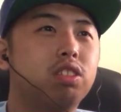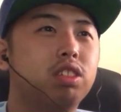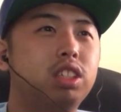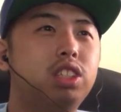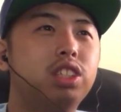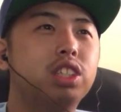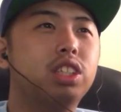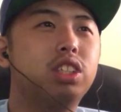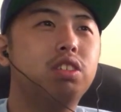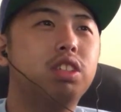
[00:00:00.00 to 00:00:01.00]
What is he gonna
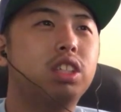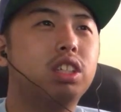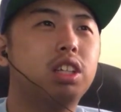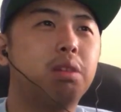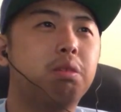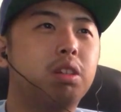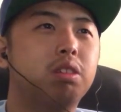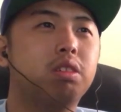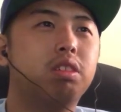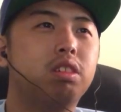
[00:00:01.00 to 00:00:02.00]
do with that girl?
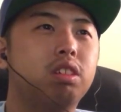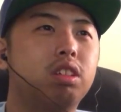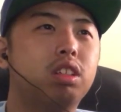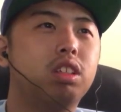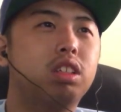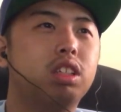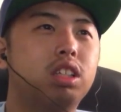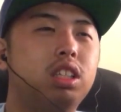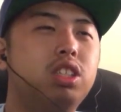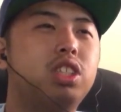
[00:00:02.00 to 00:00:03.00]

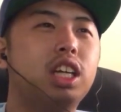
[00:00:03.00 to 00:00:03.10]
He's